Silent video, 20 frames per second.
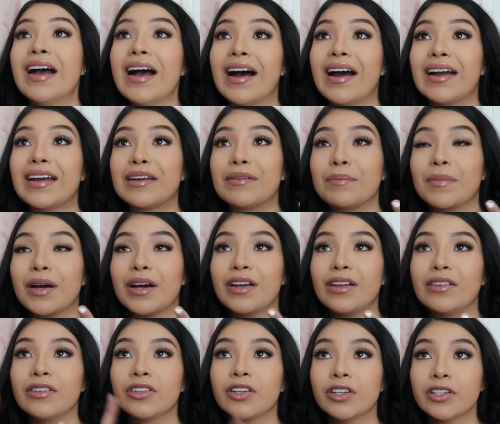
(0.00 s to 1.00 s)
I'm
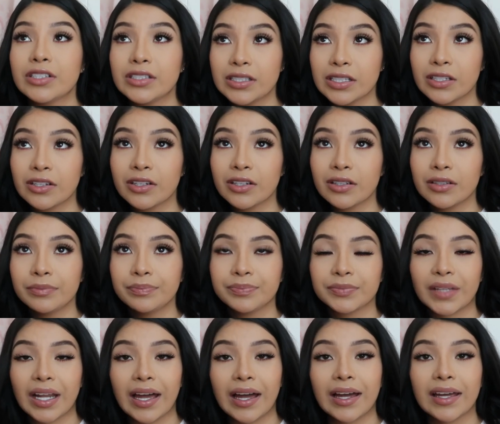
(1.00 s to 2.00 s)
nursing her,
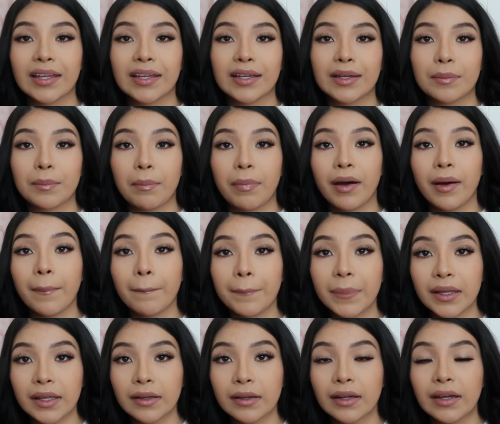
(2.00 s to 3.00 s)
I am
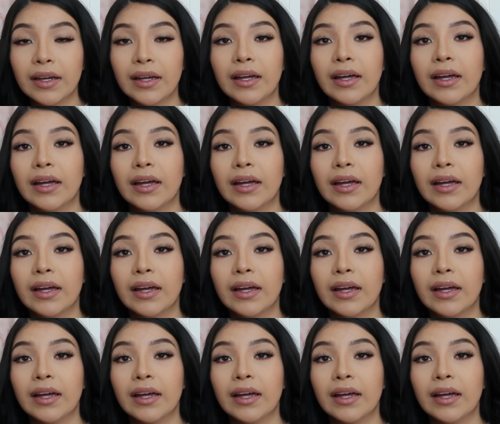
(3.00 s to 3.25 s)
pumping,